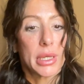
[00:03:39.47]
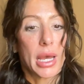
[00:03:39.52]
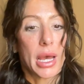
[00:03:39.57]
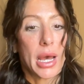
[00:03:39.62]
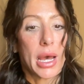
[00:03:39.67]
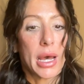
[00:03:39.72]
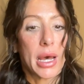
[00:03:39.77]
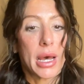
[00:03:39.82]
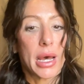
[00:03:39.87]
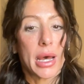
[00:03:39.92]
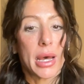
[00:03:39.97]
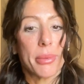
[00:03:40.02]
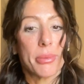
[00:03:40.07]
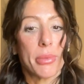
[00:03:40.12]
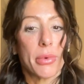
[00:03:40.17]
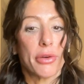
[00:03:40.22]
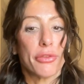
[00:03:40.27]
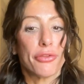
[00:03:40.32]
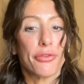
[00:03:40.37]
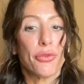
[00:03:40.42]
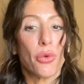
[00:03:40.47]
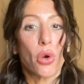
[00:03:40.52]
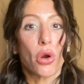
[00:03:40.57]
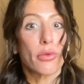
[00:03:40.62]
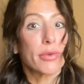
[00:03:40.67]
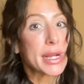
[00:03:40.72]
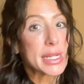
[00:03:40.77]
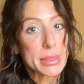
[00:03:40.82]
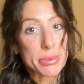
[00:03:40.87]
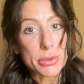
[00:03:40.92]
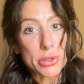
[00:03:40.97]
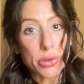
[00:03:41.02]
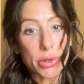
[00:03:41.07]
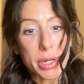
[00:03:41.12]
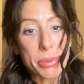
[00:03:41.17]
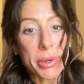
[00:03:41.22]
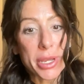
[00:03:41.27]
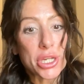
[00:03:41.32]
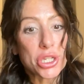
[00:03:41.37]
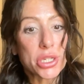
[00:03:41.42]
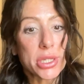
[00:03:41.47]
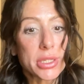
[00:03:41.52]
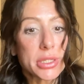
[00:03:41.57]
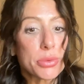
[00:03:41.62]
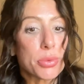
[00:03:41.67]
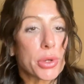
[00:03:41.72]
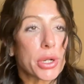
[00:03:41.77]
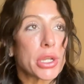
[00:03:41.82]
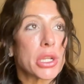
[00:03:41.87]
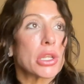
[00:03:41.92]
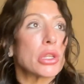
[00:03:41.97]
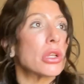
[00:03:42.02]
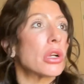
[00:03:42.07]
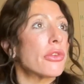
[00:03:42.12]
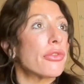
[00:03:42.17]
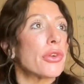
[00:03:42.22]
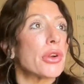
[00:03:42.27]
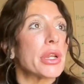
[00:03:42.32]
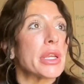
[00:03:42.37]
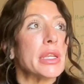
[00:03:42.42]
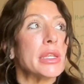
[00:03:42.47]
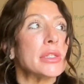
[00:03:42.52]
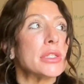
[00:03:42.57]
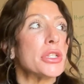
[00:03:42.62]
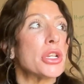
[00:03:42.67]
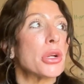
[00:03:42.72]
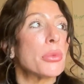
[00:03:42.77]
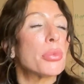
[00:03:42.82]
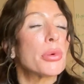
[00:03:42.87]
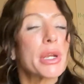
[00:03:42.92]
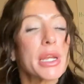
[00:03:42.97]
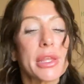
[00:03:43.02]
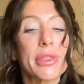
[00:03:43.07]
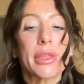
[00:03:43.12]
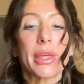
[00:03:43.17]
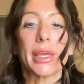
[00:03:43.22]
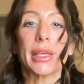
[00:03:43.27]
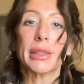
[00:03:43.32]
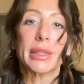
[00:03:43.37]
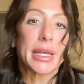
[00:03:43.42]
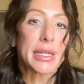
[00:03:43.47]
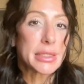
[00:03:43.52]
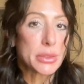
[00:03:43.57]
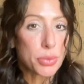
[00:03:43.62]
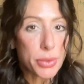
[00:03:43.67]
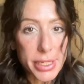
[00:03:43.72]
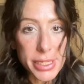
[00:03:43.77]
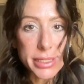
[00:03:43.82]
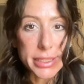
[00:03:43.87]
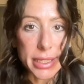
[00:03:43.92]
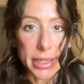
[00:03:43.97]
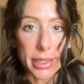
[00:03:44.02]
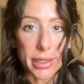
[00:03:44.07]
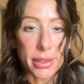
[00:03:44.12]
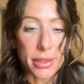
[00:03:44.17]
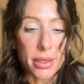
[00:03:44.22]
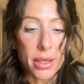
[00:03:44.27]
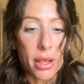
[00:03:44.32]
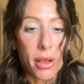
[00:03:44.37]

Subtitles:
For respiratory patients, we're going to look for easier breathing, less wheezing.